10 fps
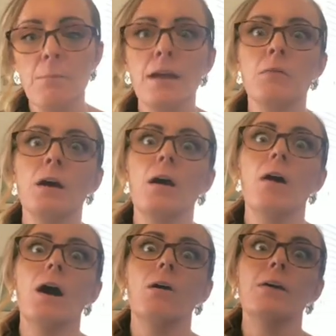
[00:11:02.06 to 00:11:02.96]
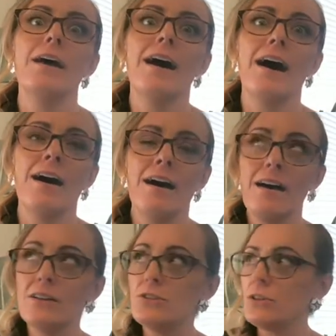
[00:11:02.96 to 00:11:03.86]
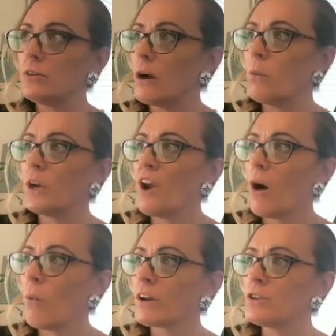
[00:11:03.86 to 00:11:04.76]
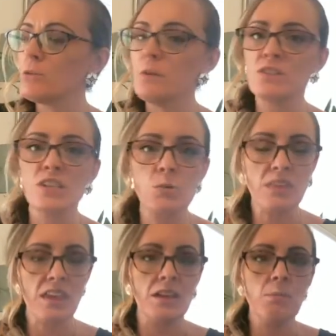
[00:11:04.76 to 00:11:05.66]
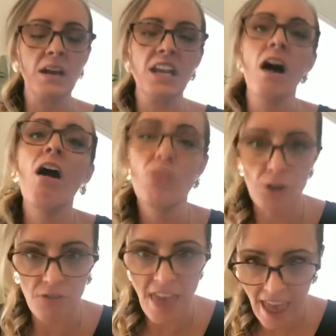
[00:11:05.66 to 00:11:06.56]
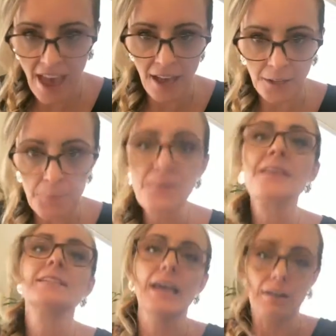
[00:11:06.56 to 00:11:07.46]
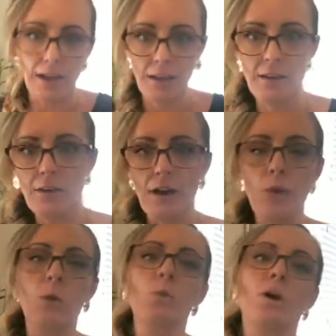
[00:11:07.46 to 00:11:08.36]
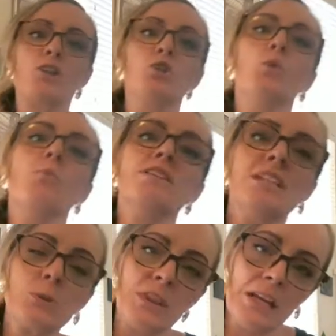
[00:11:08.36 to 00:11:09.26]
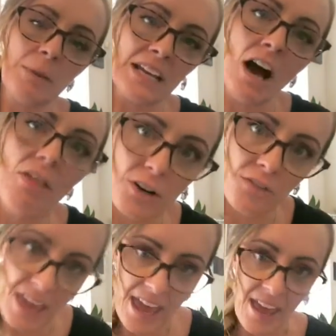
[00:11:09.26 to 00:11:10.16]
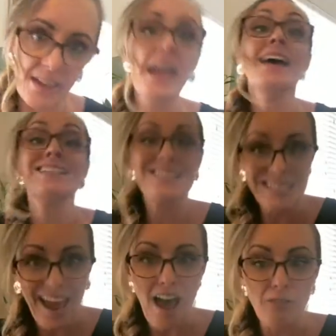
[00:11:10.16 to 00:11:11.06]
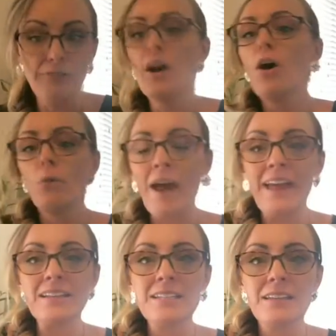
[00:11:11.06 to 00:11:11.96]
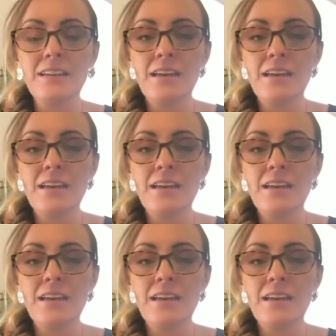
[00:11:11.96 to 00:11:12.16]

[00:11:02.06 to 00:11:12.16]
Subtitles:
make them go, oh yeah, dude, I would not want to do business with anybody other than Sarah, right? I wouldn't want to do business with anybody other than Steph, right?